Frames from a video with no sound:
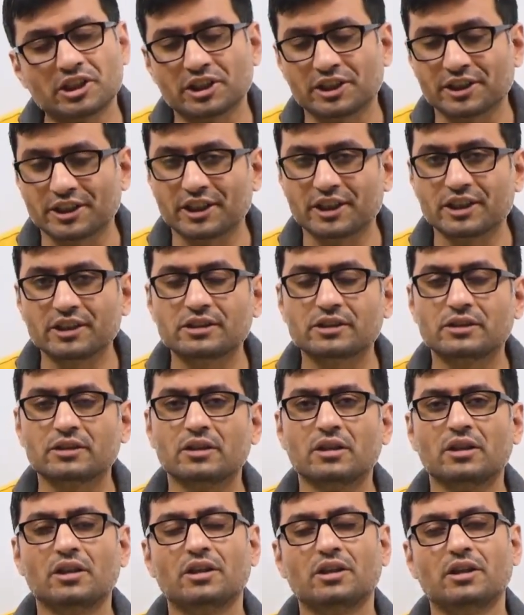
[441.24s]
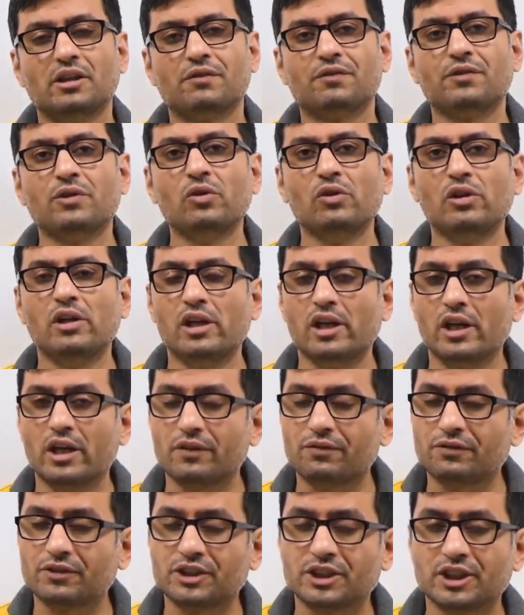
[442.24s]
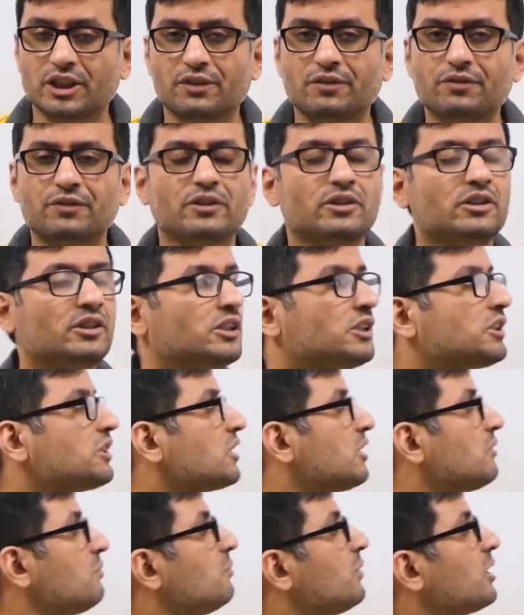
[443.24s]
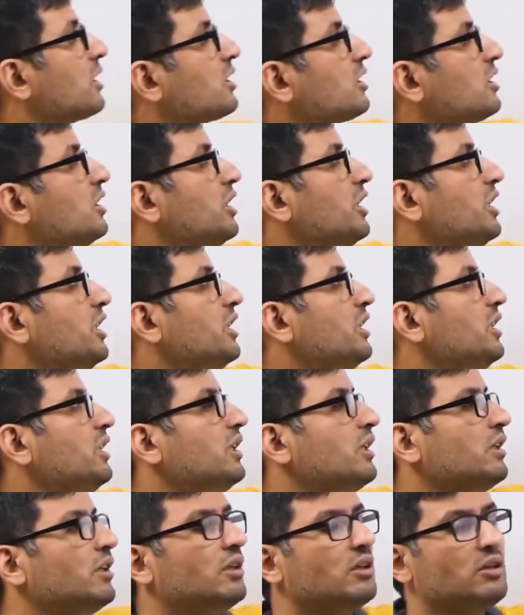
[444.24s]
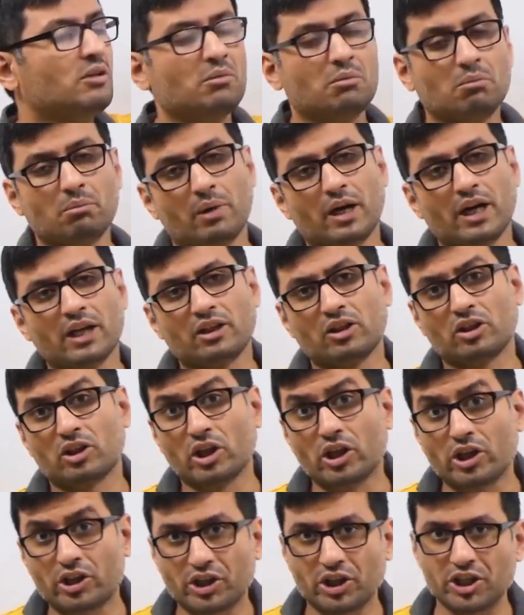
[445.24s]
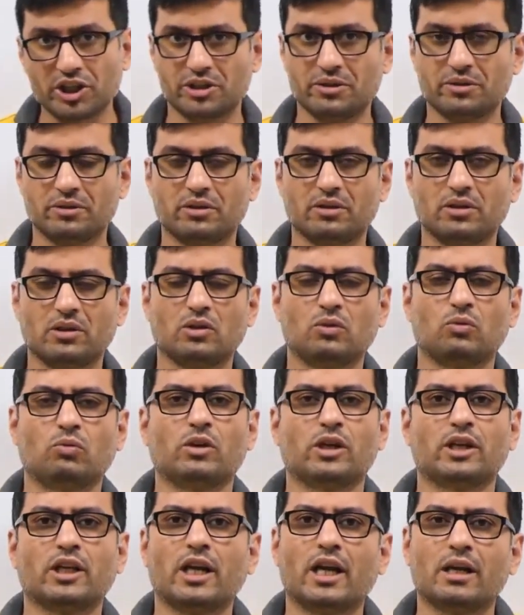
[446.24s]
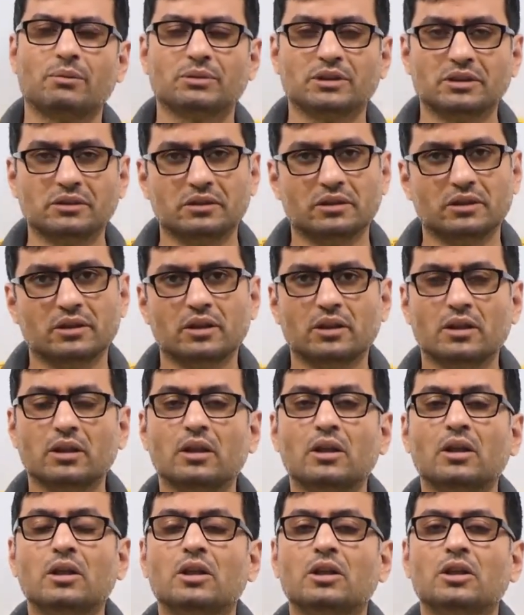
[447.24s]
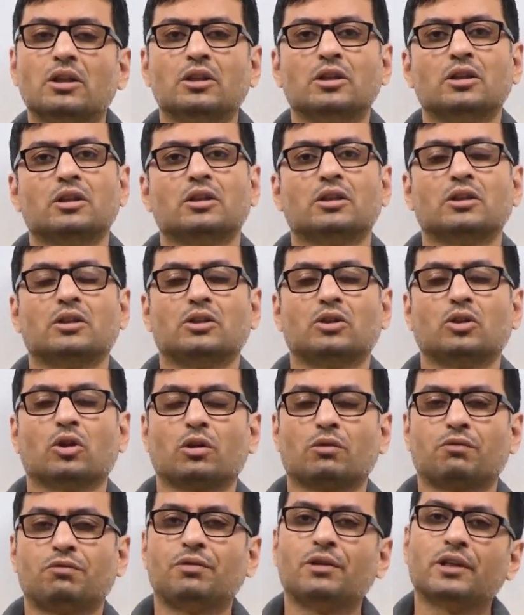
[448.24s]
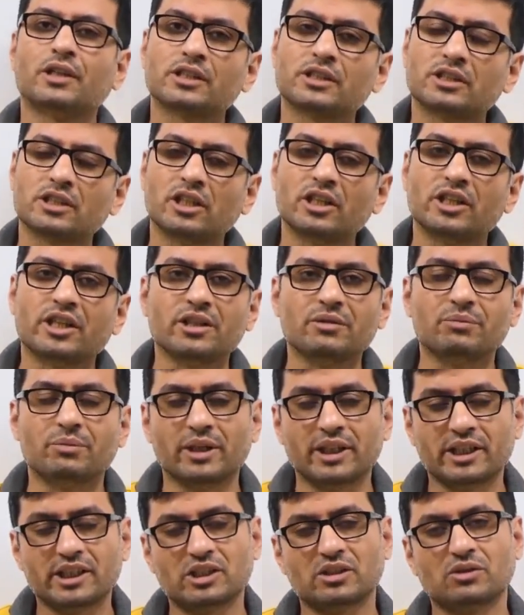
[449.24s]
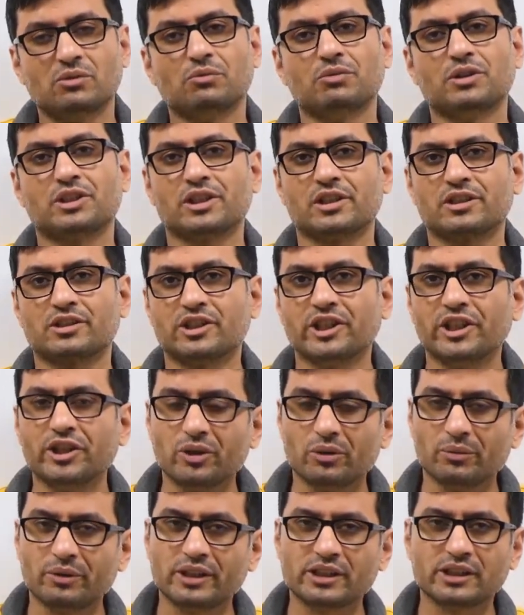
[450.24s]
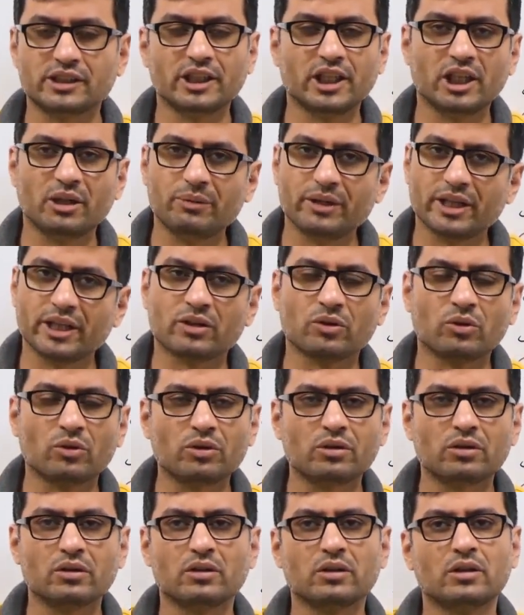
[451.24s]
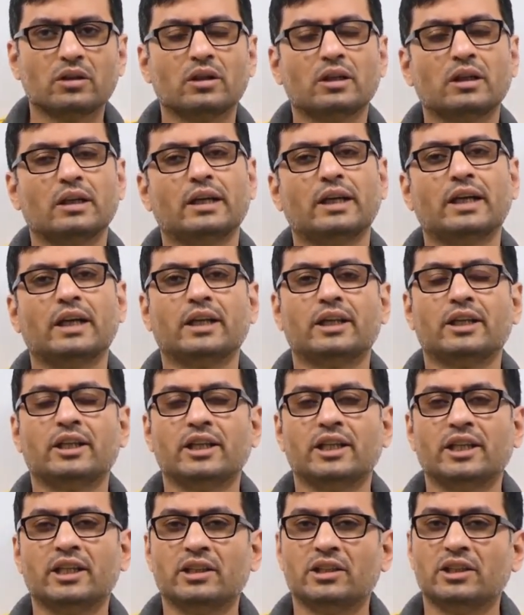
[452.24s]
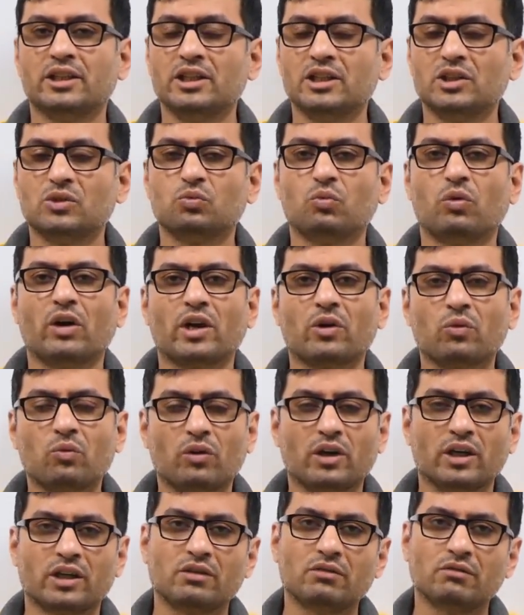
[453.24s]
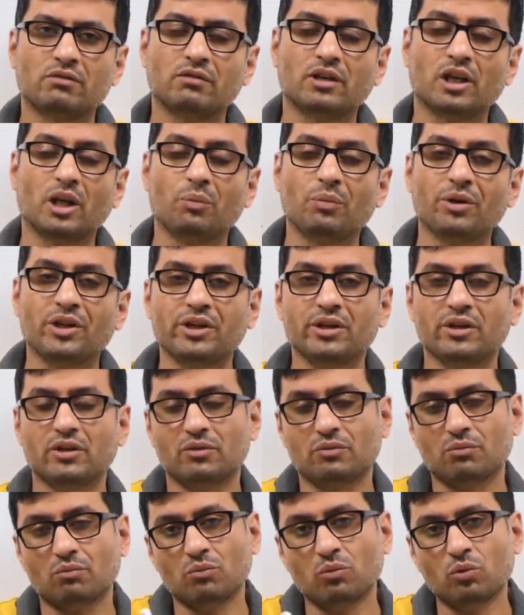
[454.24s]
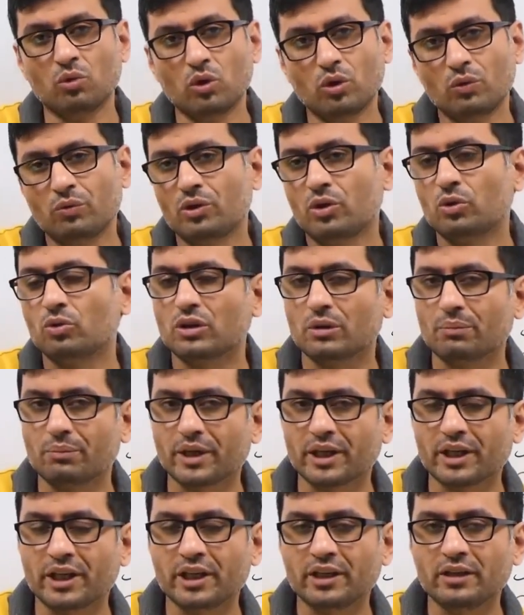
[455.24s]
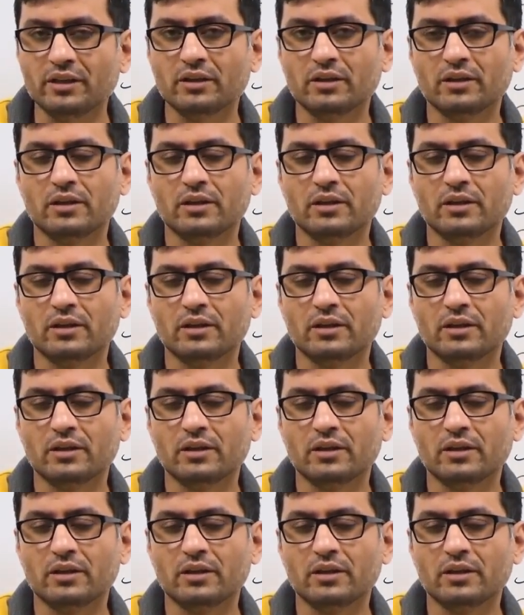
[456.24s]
thing is, if you left shift this number 3 by 30, what will happen? Your first 30 bits, which are 0 bits, they'll be ignored. And then these 1, 1 will be moved to the beginning.